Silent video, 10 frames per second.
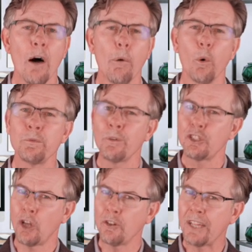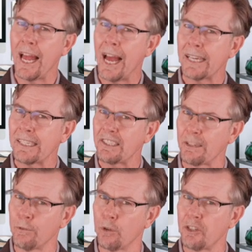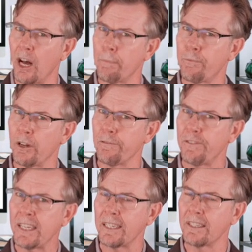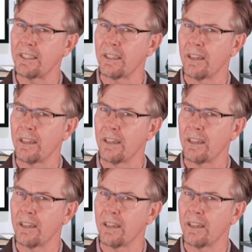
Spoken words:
But when we start to add in some of those upfront fees,